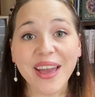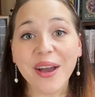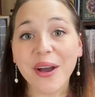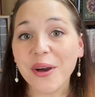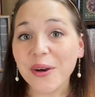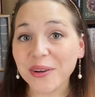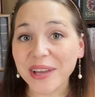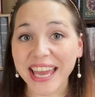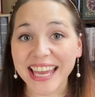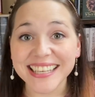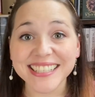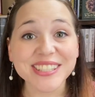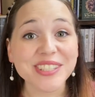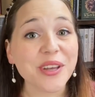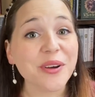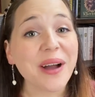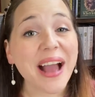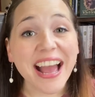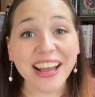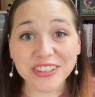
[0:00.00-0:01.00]
Okay,
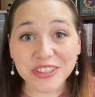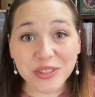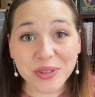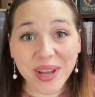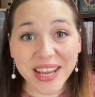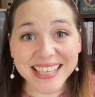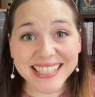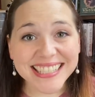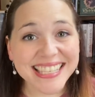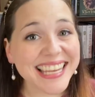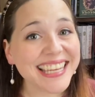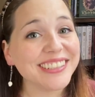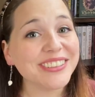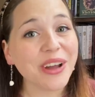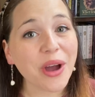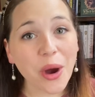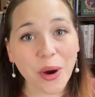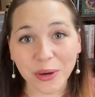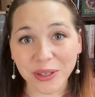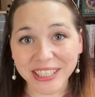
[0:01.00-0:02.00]
so as you guys can
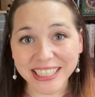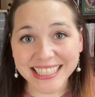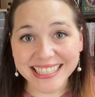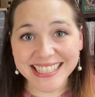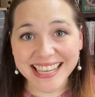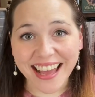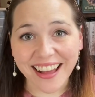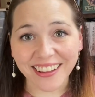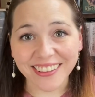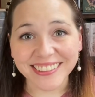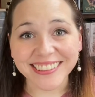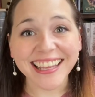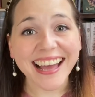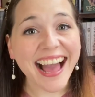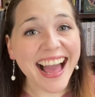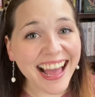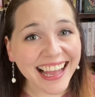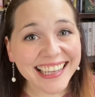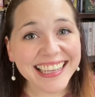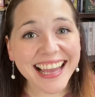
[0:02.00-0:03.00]
already tell,
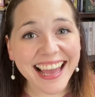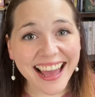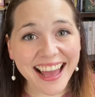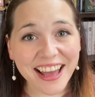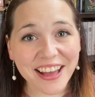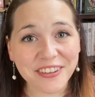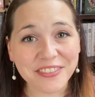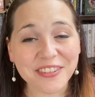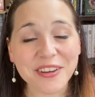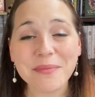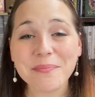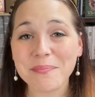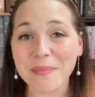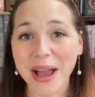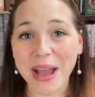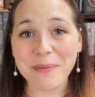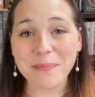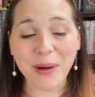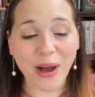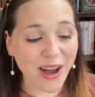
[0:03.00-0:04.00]
I have
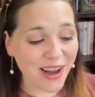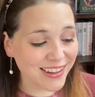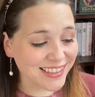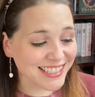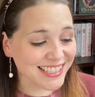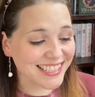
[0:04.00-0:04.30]
my box